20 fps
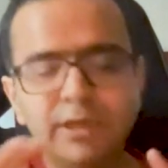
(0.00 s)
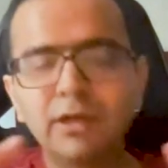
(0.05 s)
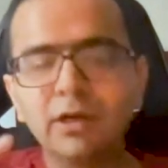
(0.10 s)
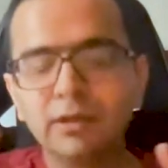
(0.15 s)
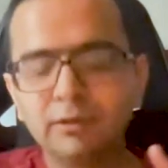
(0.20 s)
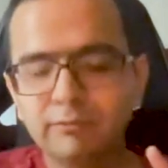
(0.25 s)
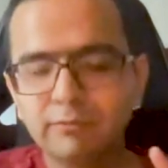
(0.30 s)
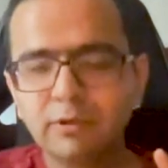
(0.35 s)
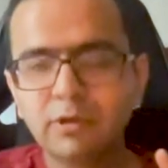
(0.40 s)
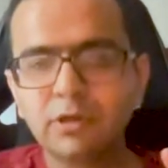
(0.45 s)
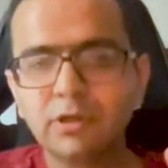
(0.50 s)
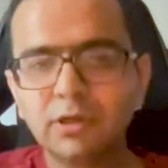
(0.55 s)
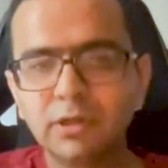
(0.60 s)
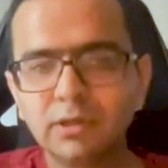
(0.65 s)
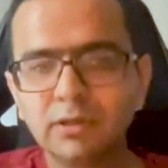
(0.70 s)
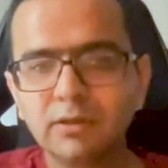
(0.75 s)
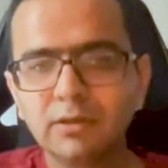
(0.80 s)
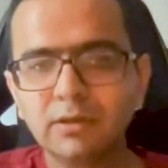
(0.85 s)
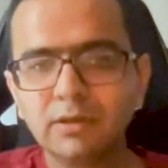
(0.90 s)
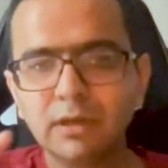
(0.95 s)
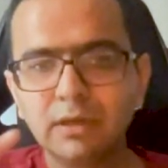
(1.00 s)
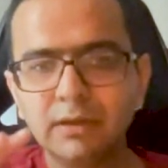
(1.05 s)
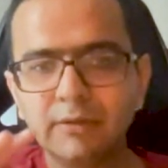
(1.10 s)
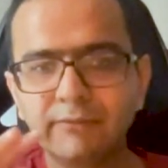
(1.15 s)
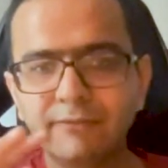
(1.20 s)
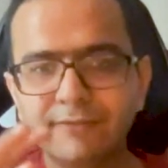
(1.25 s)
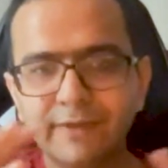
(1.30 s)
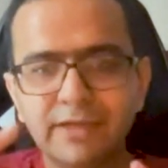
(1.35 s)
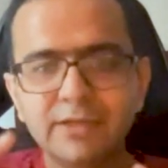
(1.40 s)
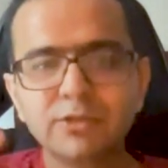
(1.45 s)
convert
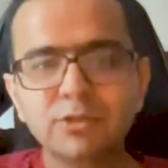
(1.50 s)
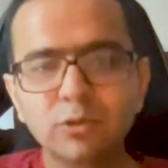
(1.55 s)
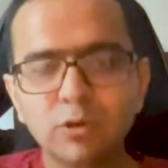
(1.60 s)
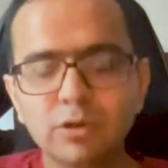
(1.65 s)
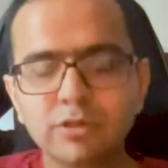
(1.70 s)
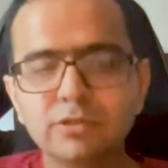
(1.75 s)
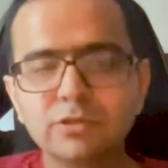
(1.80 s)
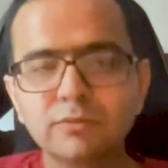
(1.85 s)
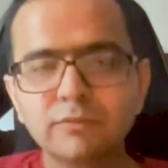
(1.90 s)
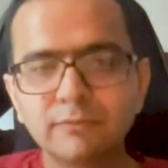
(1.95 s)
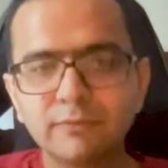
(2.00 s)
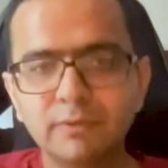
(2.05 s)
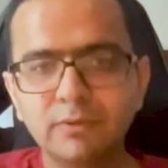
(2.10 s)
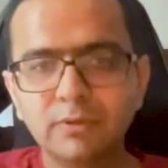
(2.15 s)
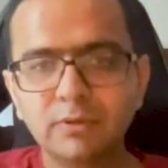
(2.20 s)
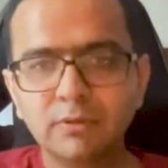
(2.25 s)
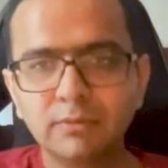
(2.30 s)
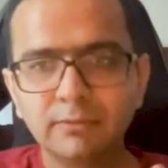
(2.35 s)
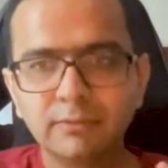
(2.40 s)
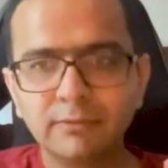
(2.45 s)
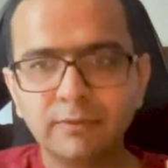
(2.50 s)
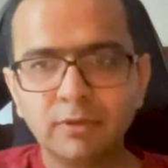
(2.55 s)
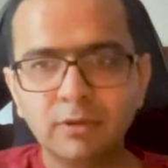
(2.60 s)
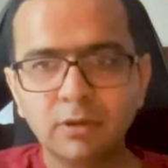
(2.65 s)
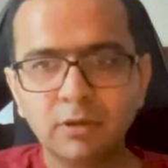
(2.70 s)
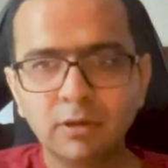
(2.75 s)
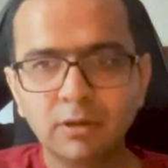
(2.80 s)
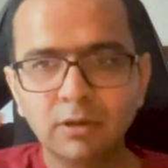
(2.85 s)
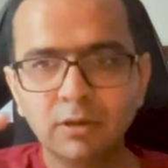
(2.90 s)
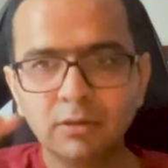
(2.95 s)
fixed cost
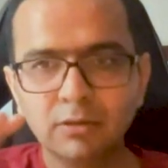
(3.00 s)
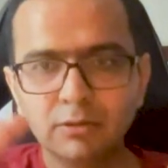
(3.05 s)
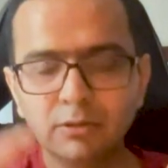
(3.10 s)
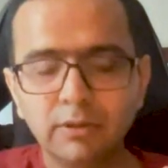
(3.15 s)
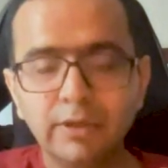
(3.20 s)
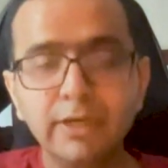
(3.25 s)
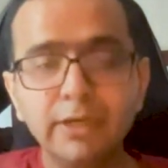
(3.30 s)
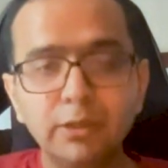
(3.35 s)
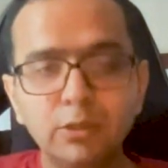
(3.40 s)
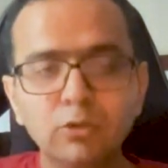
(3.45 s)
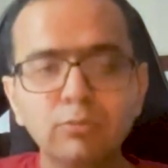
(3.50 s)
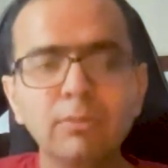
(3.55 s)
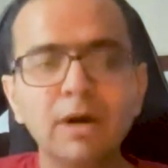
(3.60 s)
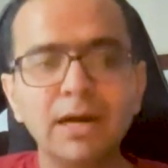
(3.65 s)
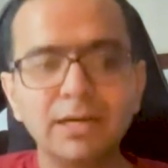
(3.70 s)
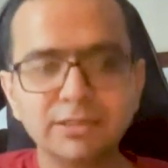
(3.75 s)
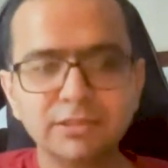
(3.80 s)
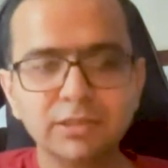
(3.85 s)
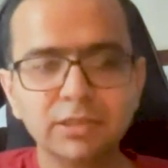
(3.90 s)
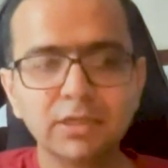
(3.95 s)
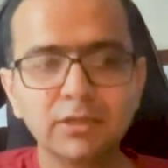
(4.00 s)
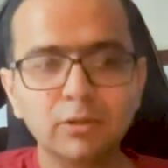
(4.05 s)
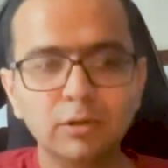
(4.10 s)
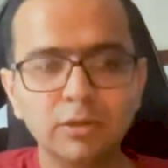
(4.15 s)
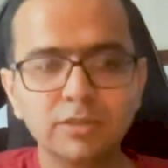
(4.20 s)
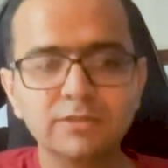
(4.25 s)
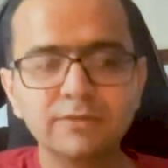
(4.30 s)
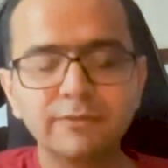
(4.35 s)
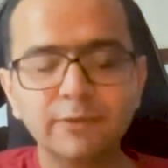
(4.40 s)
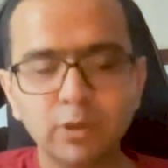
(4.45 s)
into marginal
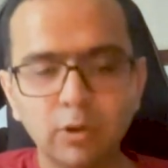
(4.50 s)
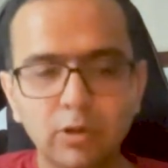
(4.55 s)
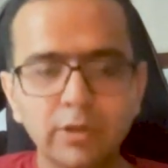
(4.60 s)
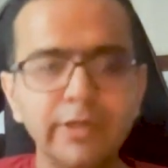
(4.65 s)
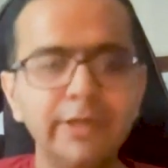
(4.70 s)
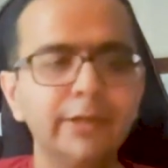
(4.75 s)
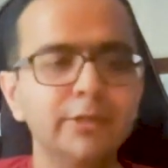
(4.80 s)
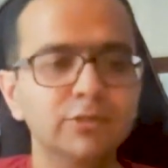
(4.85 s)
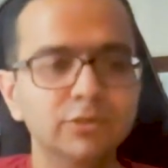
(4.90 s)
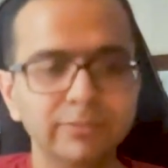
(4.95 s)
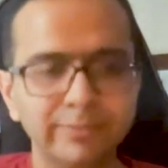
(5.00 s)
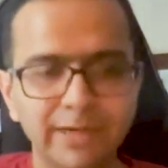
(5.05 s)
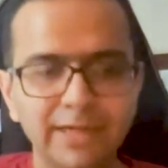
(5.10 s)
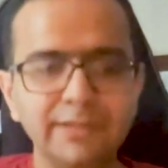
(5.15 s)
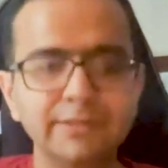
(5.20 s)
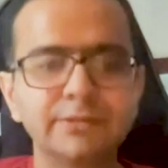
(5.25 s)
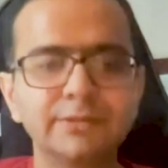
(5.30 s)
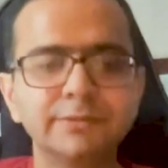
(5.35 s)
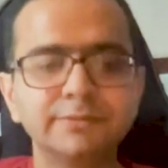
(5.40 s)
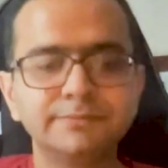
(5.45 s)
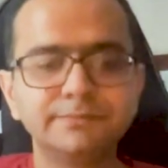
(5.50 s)
cost for all D2C brands.